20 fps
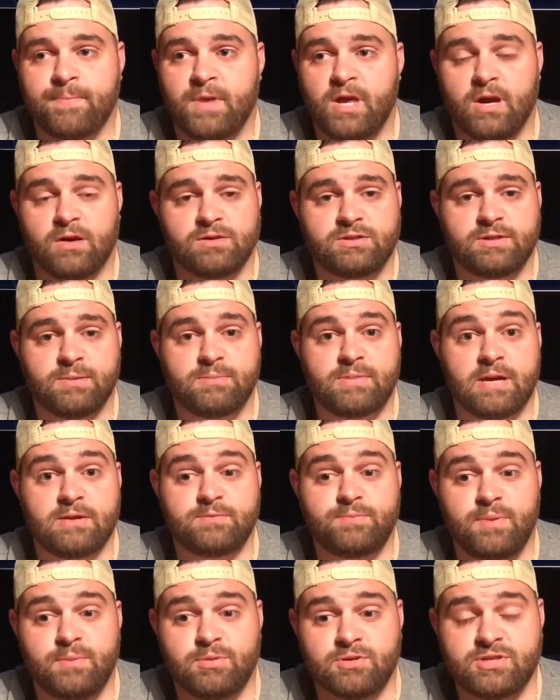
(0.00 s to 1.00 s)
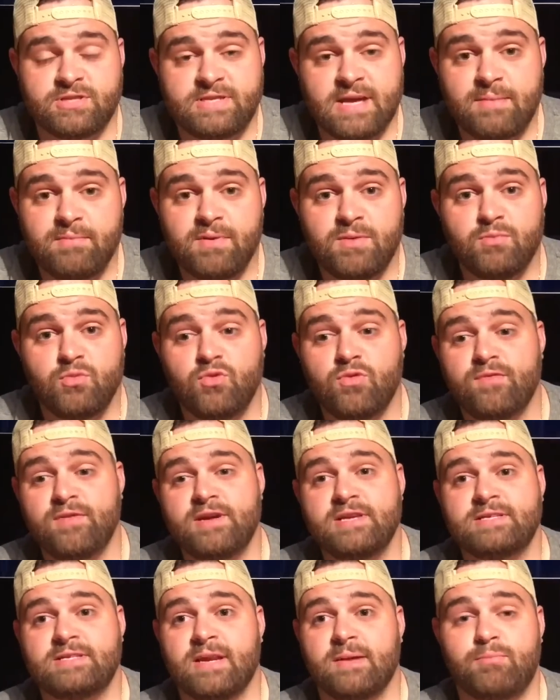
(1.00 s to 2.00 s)
You know, sometimes people send me
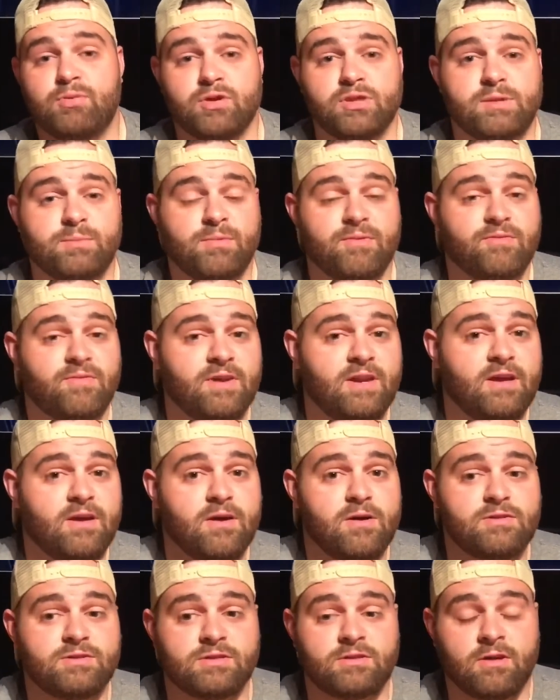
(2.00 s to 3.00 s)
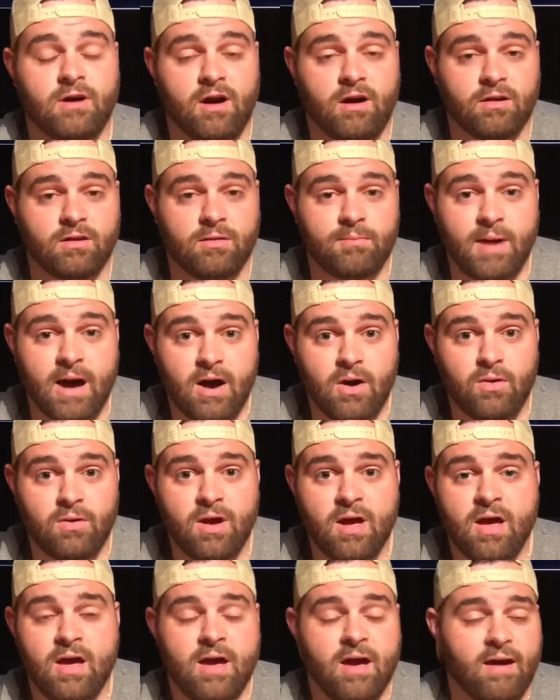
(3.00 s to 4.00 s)
movies and I put them in videos and call them out.